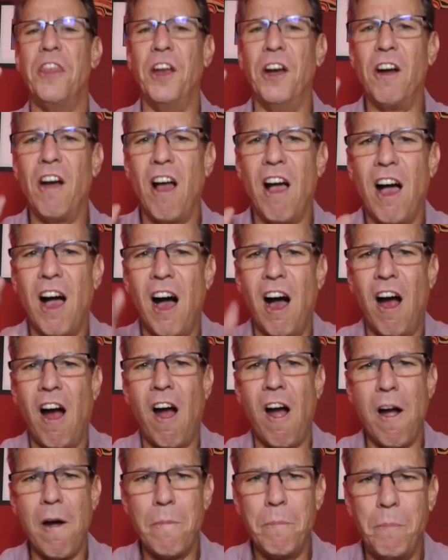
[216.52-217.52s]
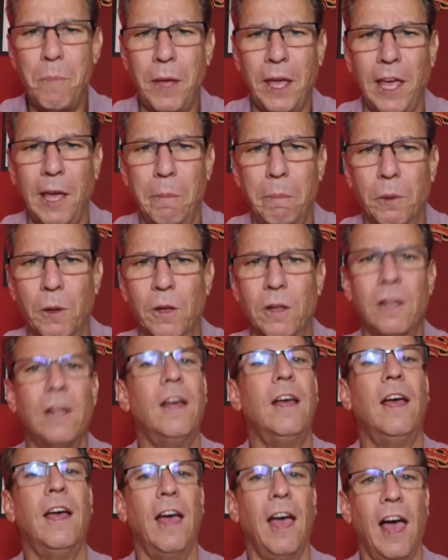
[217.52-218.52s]
there are people
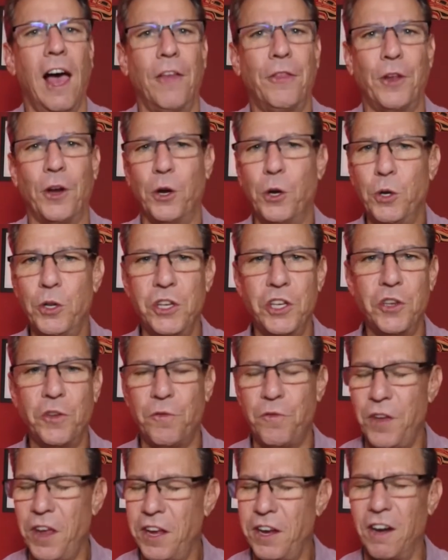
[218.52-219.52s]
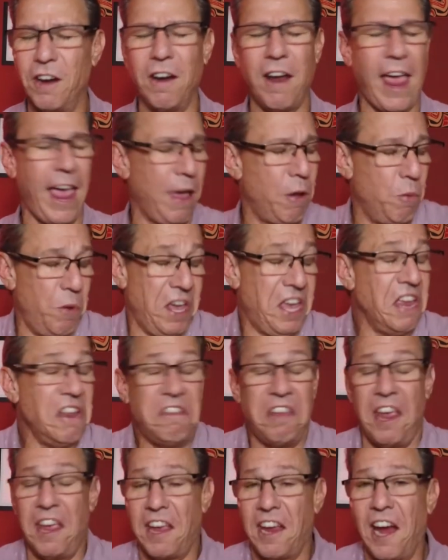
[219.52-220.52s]
out there who just figure, hey, we
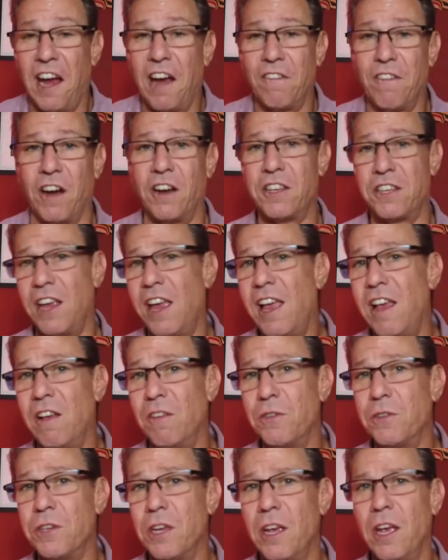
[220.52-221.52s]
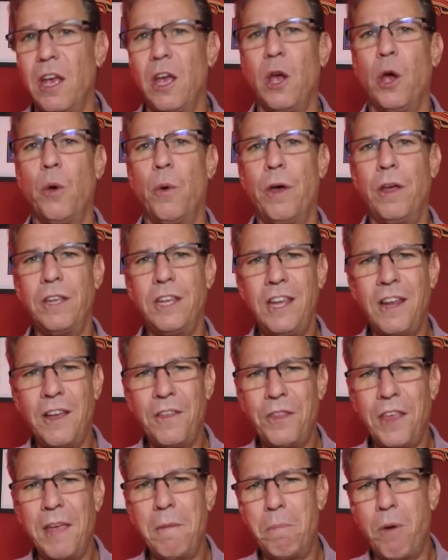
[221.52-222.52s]
can take care of ourselves. Well, you
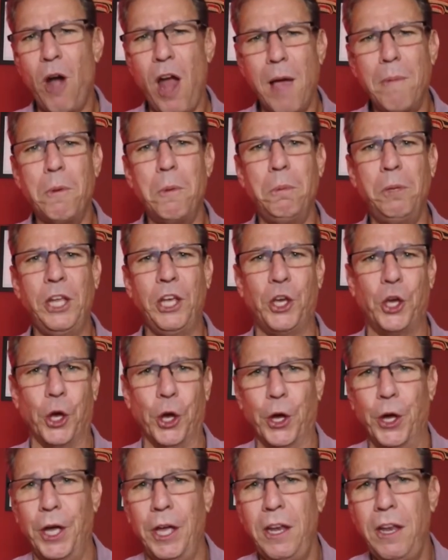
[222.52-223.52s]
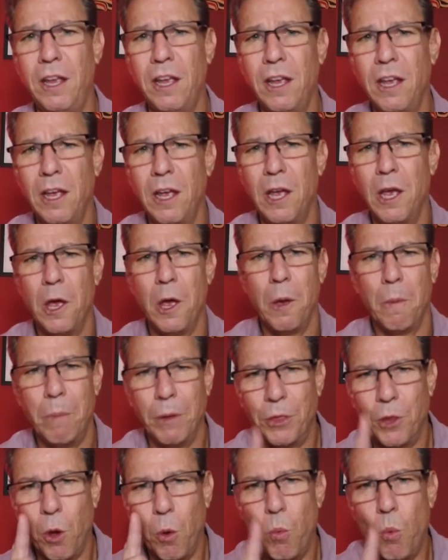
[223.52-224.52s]
know, they probably could,
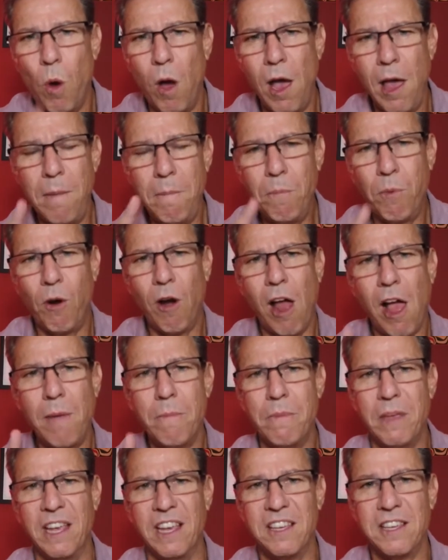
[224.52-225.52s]
but the one problem